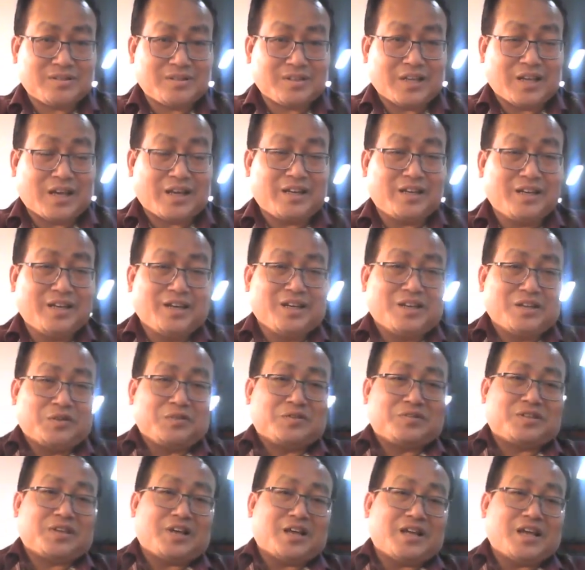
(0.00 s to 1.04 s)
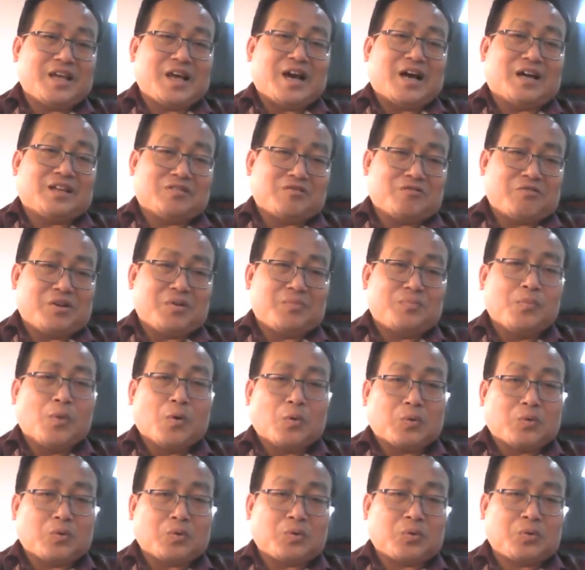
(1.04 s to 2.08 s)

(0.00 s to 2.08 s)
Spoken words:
Like you say there are three books,